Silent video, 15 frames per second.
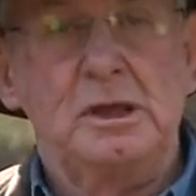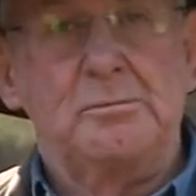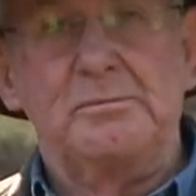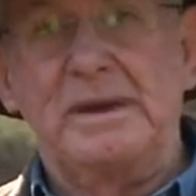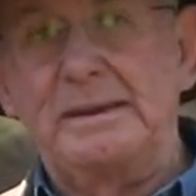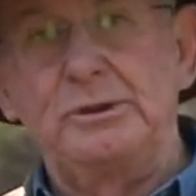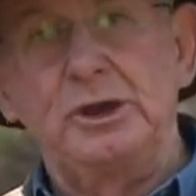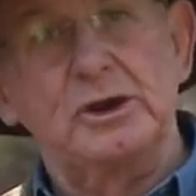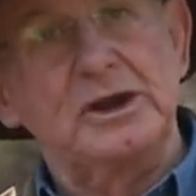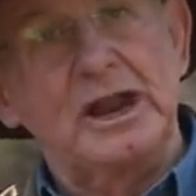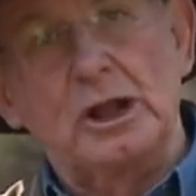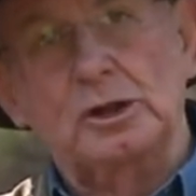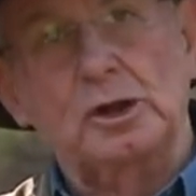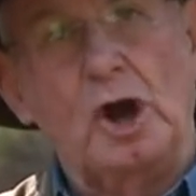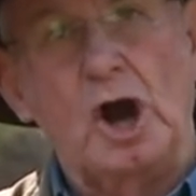Maybe you're an
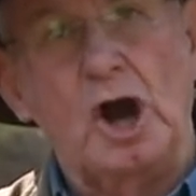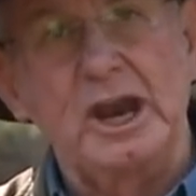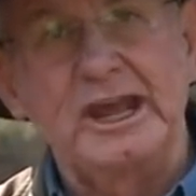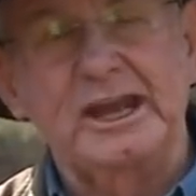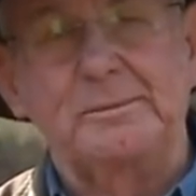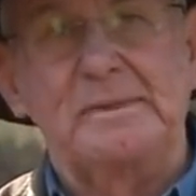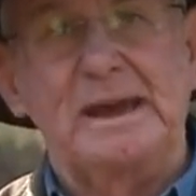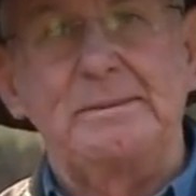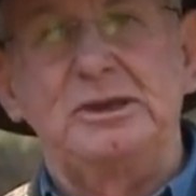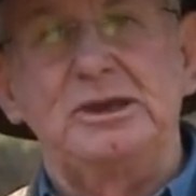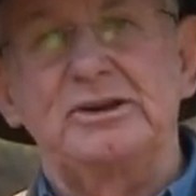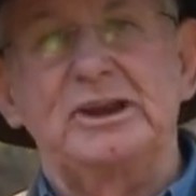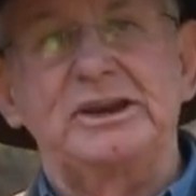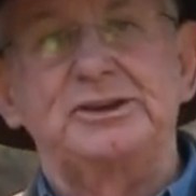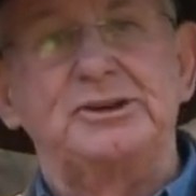alcoholic. Maybe
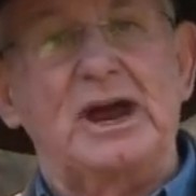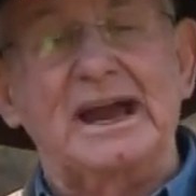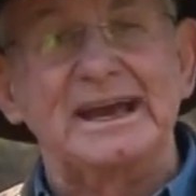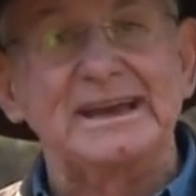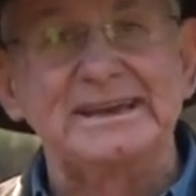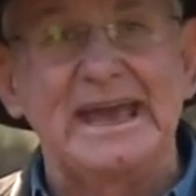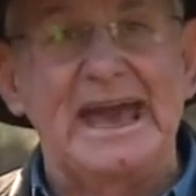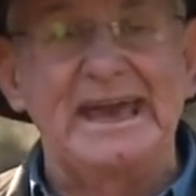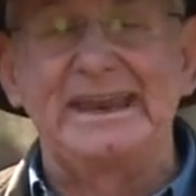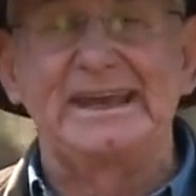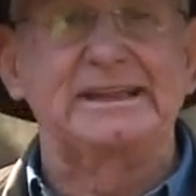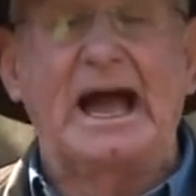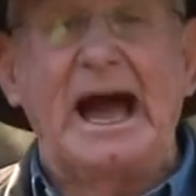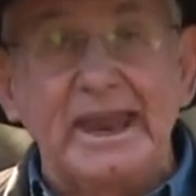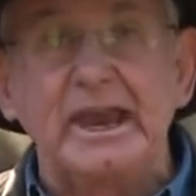you're a drug
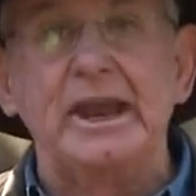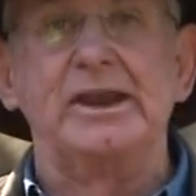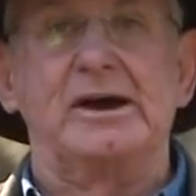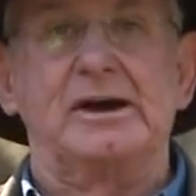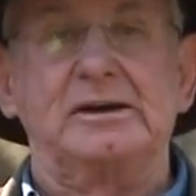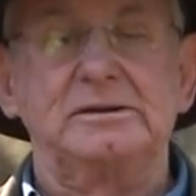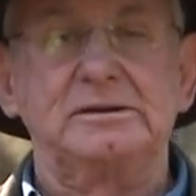addict. I don't know.